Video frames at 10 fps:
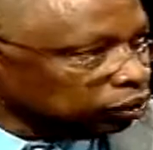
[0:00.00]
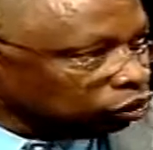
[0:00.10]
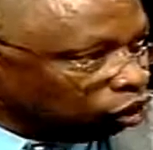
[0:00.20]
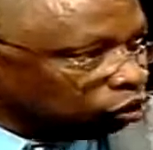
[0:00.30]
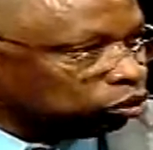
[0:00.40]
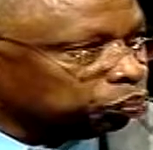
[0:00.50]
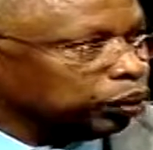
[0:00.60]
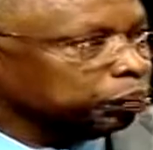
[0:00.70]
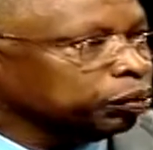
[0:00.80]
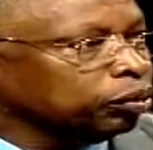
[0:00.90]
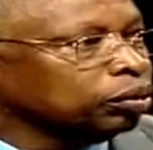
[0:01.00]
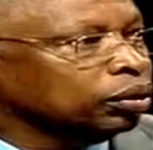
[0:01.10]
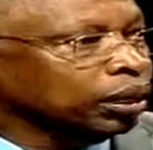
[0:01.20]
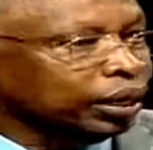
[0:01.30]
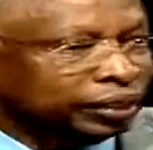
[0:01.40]
talk to people,
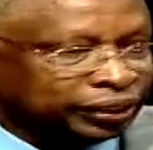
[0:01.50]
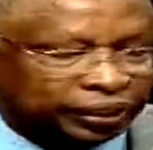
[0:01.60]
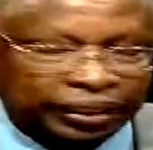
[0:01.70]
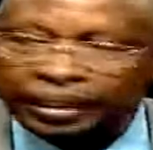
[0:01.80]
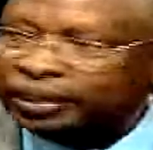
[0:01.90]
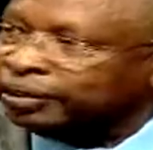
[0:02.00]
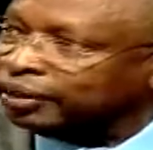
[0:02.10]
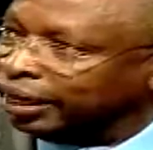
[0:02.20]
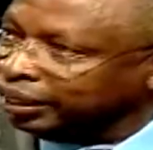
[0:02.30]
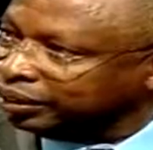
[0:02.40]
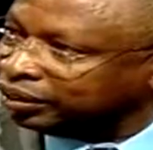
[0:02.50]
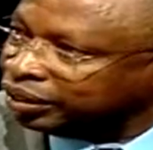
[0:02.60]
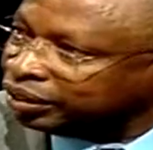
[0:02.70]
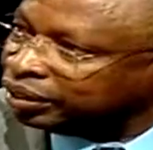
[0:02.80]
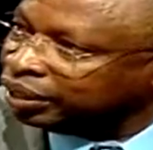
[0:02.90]
see their
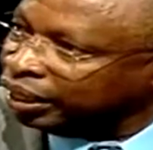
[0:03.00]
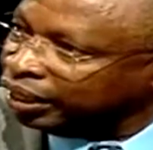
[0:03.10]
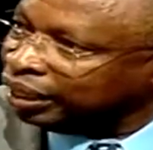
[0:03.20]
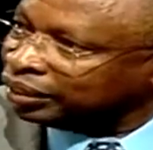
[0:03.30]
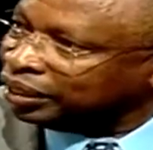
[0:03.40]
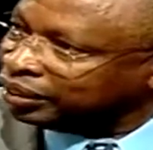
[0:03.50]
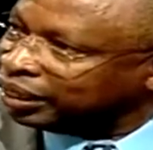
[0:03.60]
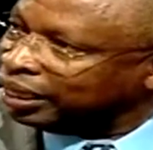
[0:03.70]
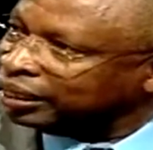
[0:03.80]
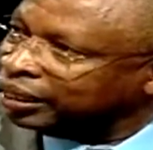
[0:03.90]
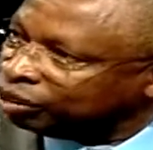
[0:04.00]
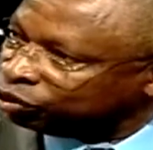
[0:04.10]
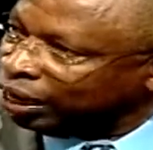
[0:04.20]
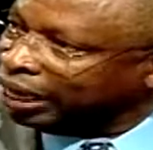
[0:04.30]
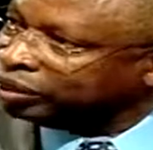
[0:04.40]
interest, and as I said,
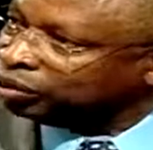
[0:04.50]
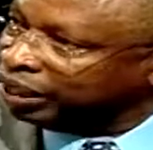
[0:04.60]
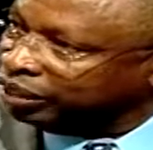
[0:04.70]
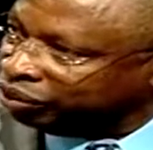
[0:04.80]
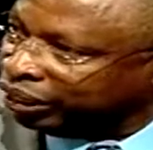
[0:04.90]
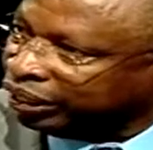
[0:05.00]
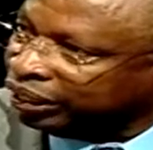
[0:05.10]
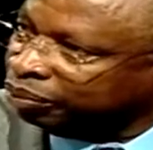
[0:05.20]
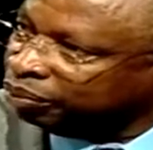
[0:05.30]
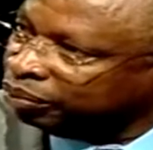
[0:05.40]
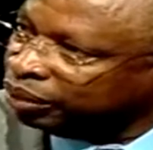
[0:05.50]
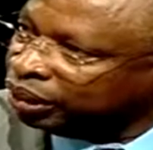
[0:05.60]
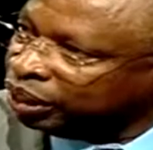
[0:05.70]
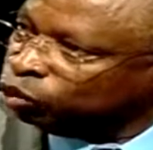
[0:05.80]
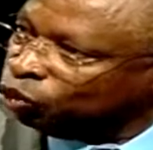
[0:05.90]
try to educate them
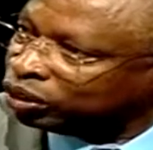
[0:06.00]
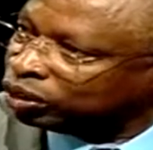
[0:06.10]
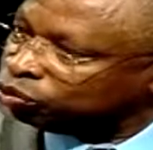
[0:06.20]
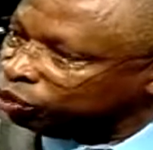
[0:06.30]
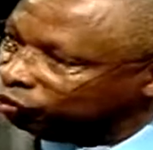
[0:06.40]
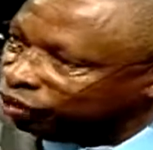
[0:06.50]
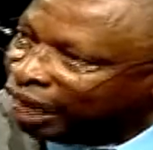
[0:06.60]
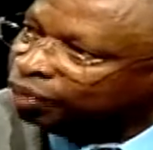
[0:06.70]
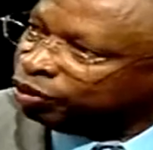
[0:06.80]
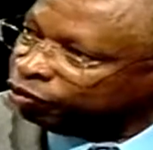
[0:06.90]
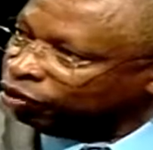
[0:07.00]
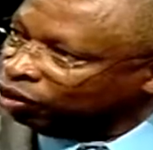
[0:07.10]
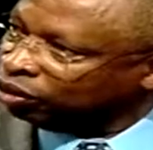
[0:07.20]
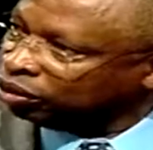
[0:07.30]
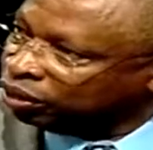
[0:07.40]
in what we've done
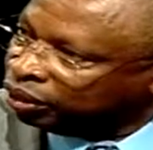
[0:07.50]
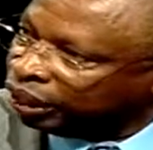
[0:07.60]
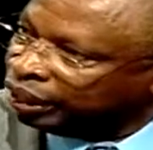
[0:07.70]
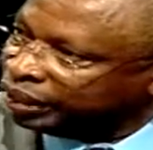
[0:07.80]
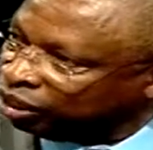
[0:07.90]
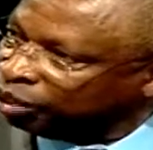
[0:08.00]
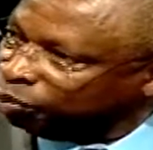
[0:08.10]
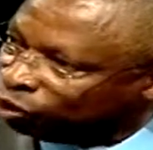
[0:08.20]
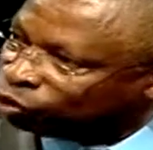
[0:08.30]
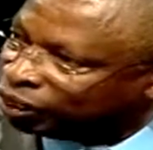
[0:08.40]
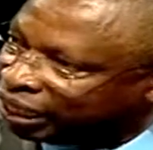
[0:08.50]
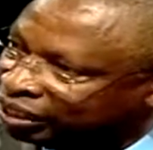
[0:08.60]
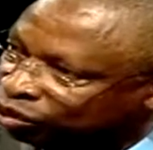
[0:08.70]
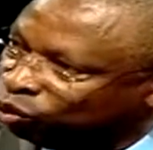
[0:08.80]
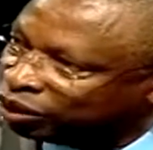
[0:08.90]
before and tell them what we can
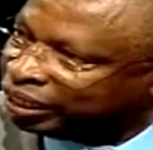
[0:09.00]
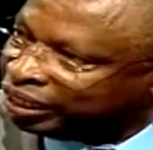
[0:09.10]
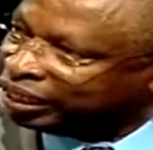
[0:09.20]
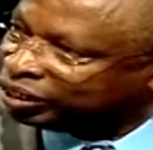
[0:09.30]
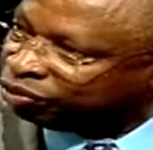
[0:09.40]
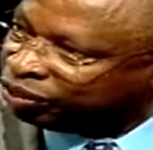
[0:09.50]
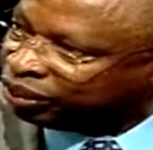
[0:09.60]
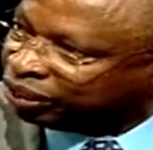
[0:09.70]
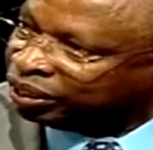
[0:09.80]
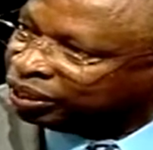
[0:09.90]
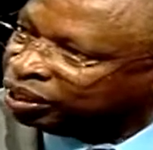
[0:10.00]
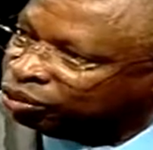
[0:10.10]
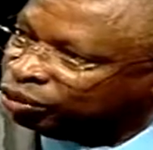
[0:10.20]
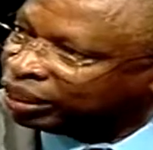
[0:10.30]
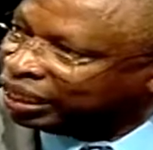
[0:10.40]
do, what areas of disease
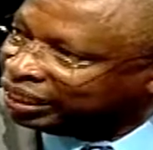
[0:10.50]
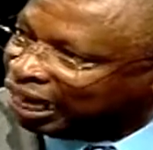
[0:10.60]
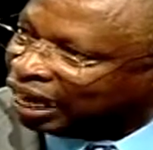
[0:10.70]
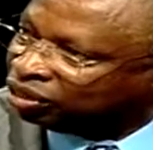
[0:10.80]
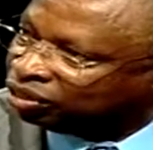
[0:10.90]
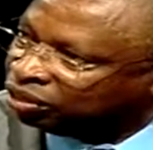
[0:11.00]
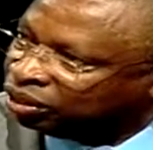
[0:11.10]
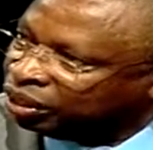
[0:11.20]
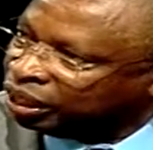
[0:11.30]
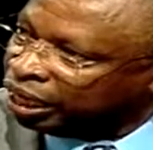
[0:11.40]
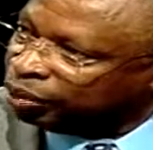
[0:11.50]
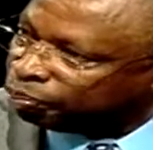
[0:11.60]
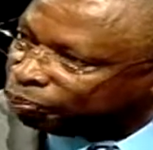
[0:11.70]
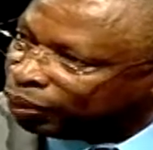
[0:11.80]
we can tackle, and